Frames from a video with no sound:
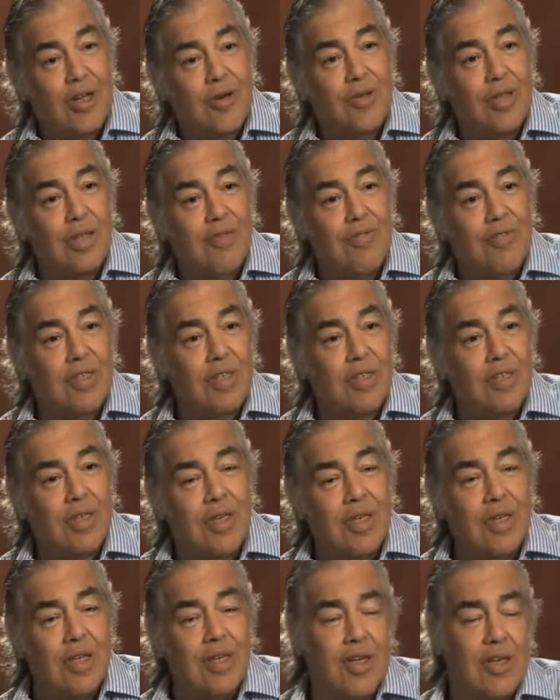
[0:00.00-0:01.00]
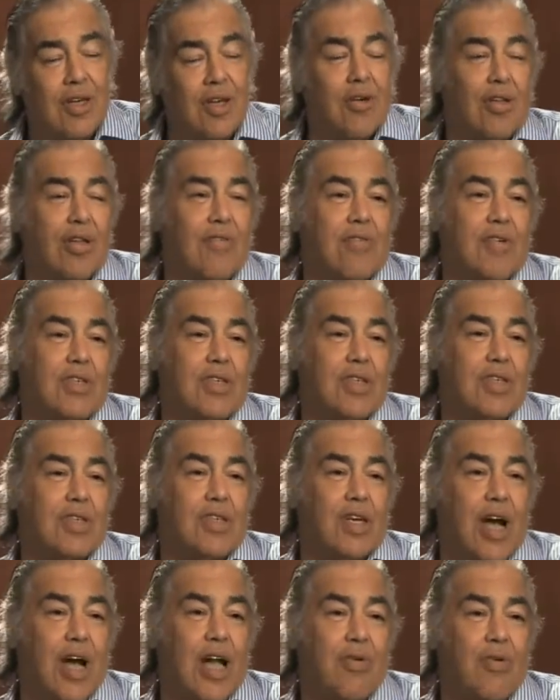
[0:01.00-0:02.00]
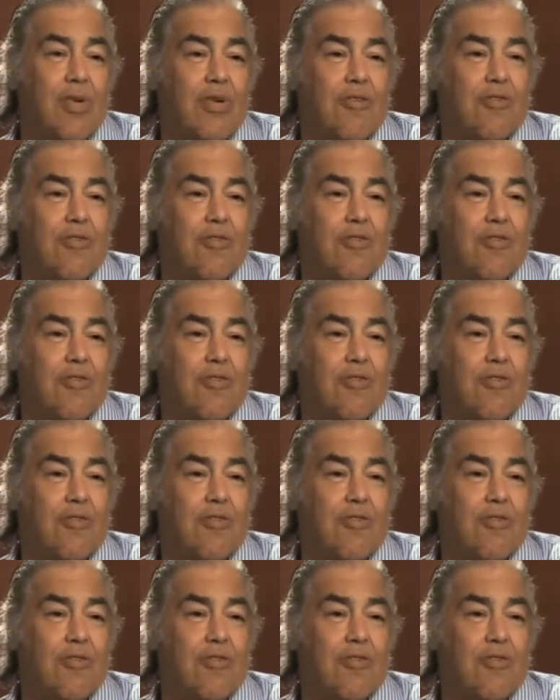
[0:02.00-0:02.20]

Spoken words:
You don't live in a society